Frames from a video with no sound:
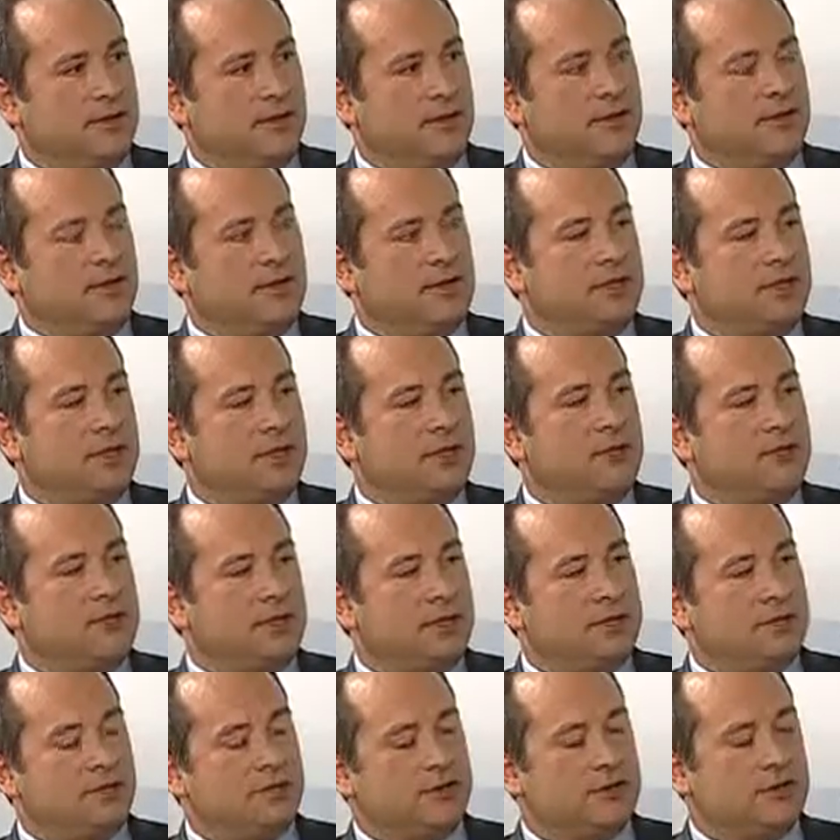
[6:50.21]
No one's
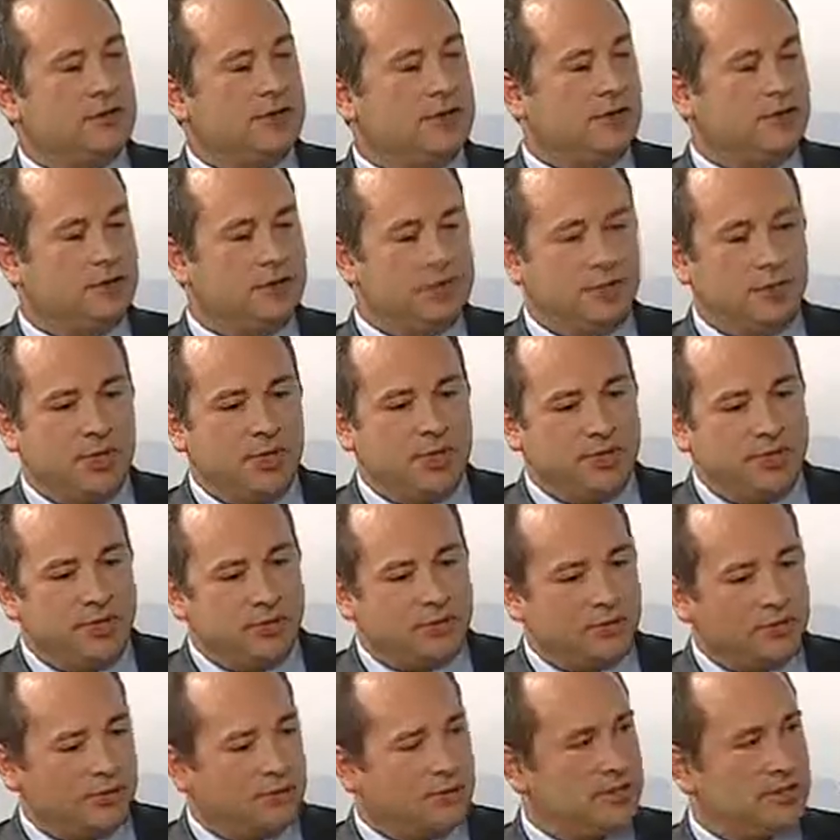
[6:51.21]
interested in speeding
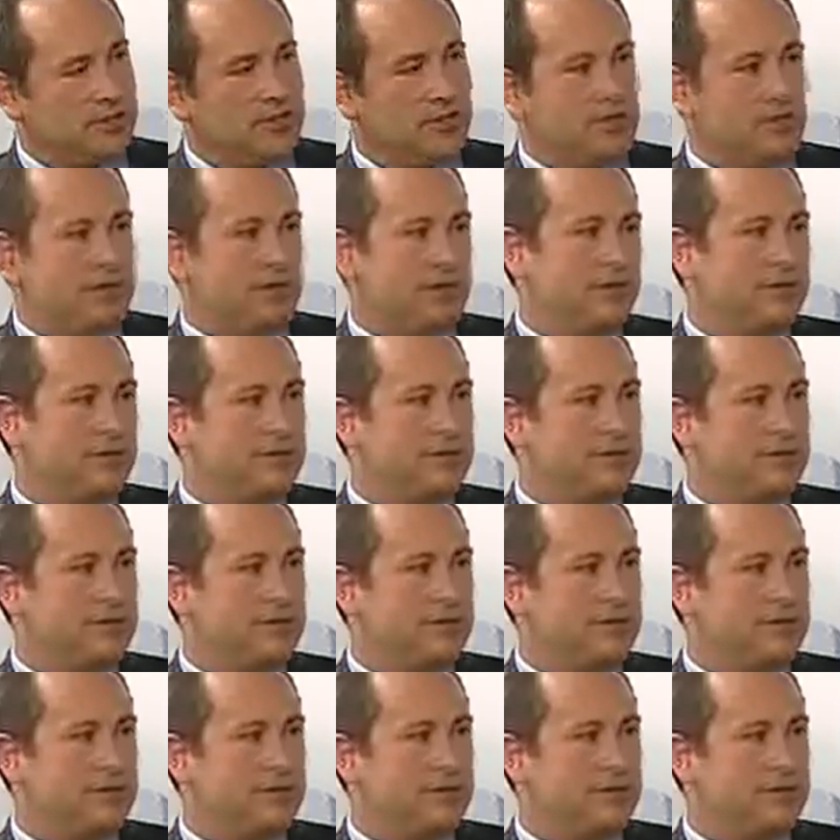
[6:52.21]
through the surgery.